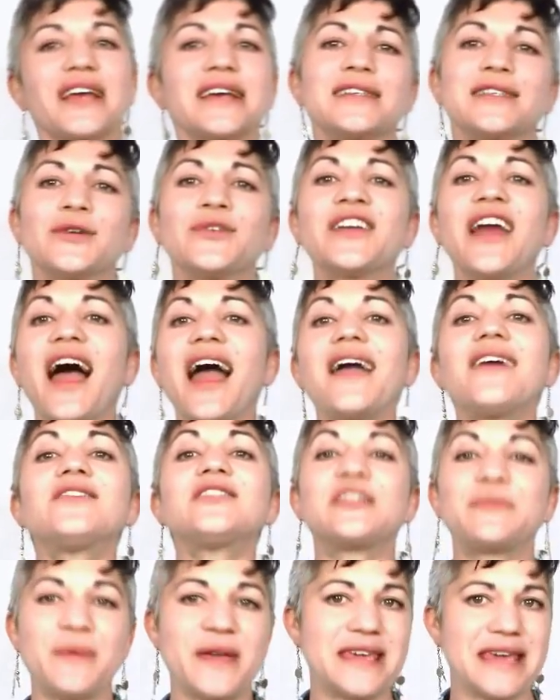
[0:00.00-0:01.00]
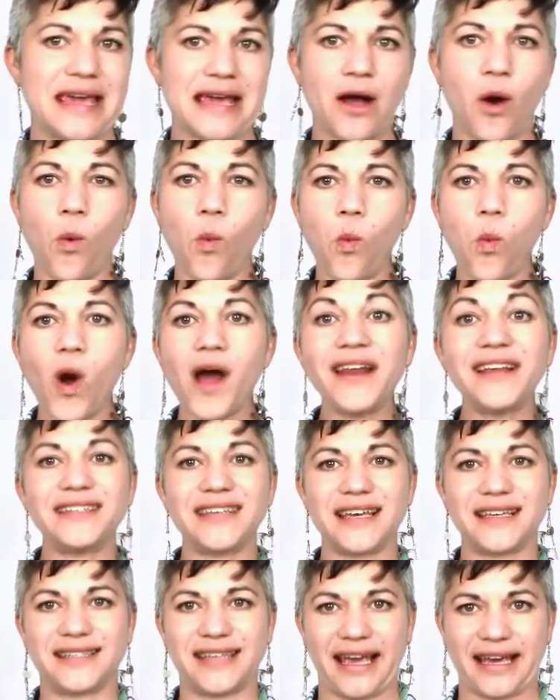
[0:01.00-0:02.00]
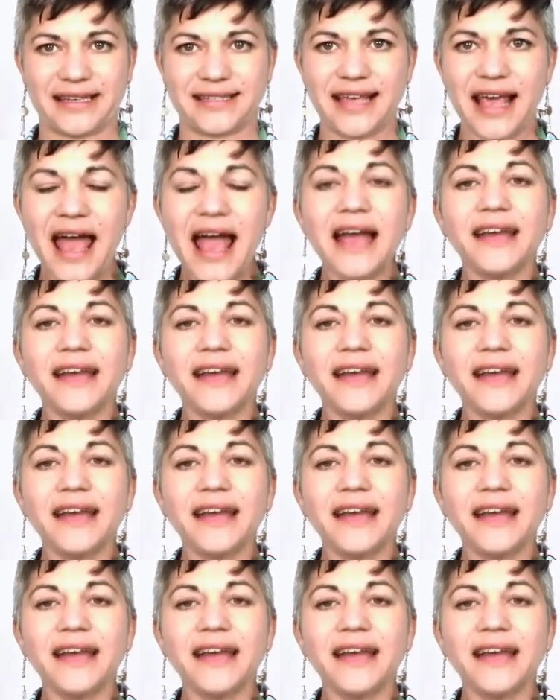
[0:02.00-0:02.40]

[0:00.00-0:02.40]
So in IELTS speaking, what is a six?